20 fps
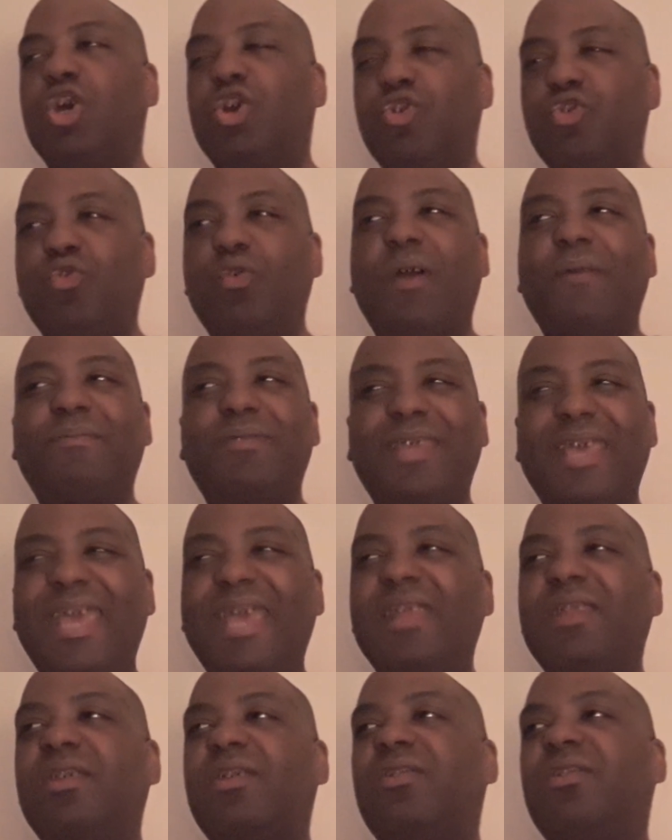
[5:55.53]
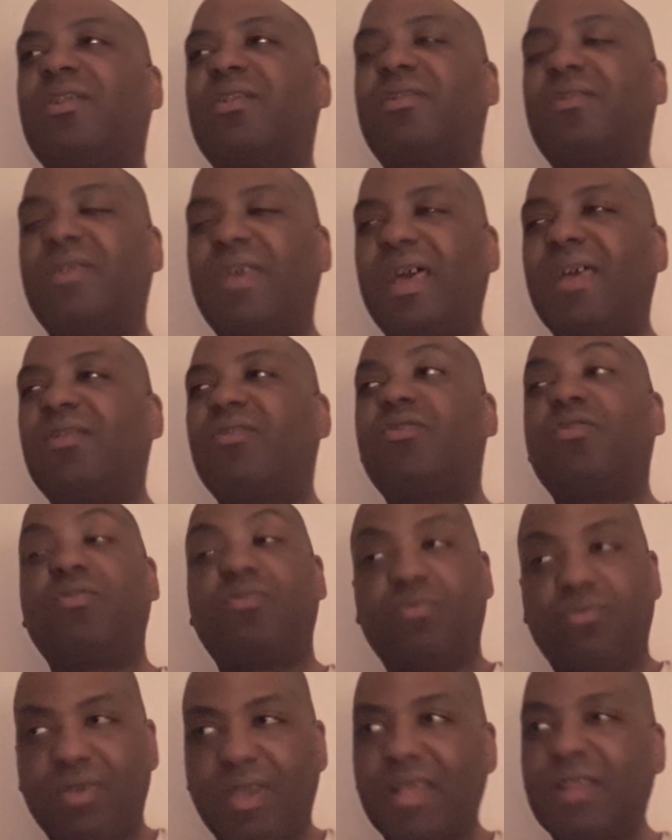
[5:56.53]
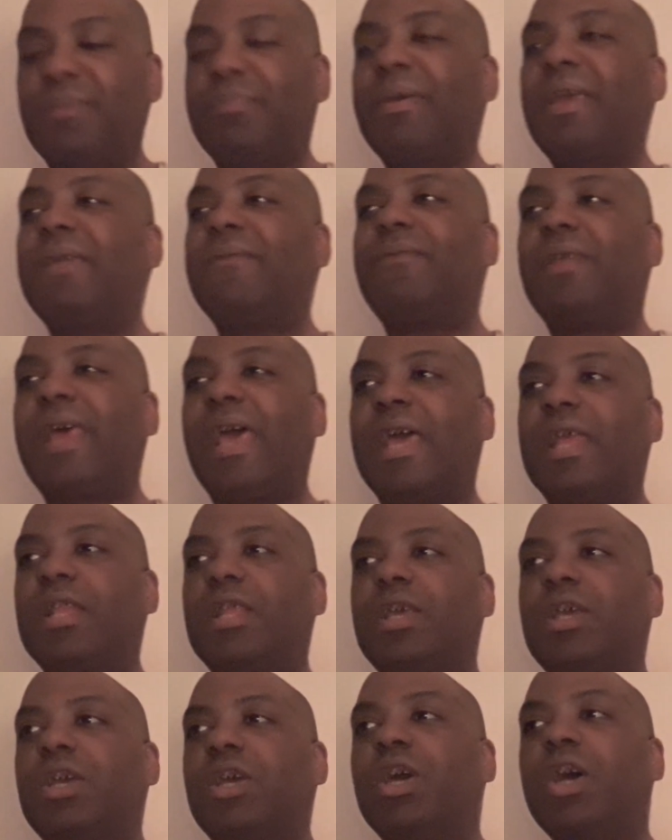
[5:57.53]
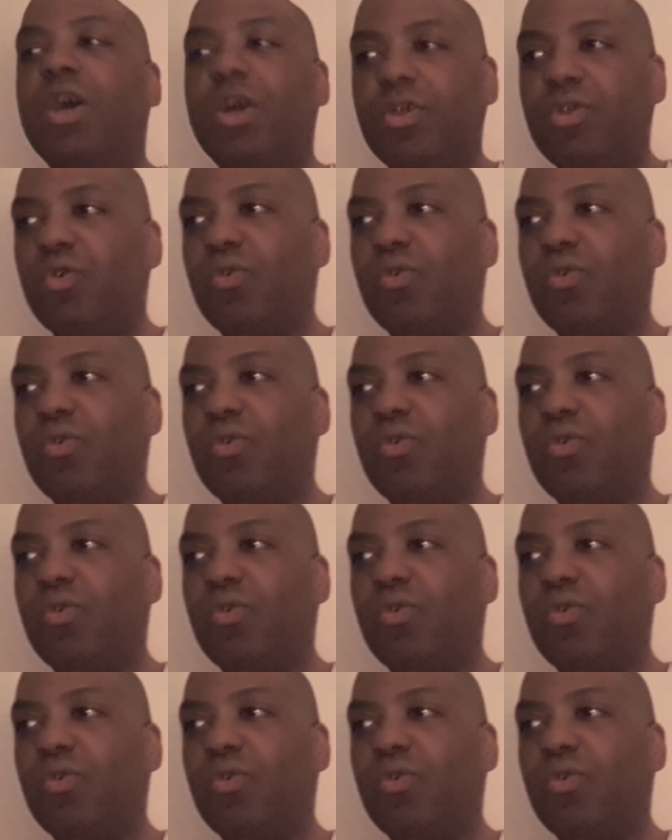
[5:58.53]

You obtained the success, you have to pay for that.